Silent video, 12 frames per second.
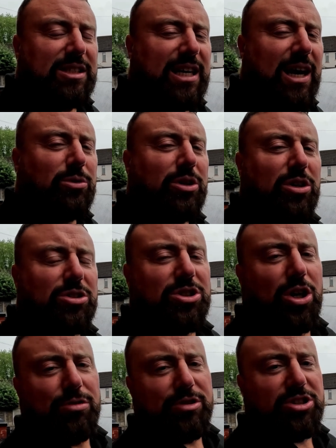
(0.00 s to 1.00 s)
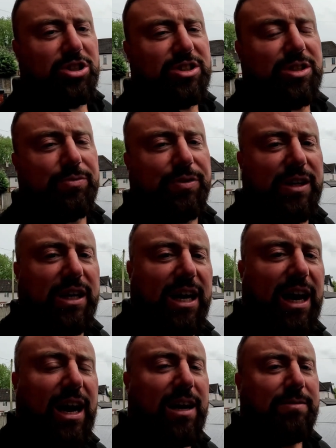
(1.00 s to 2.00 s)
it's an outdoor storage system for your
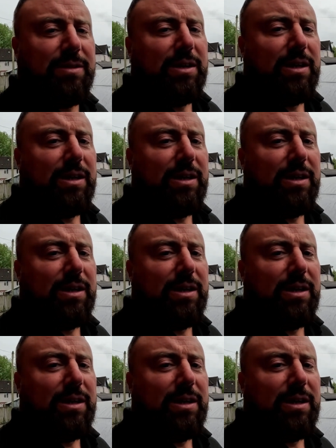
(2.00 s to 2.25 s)
car.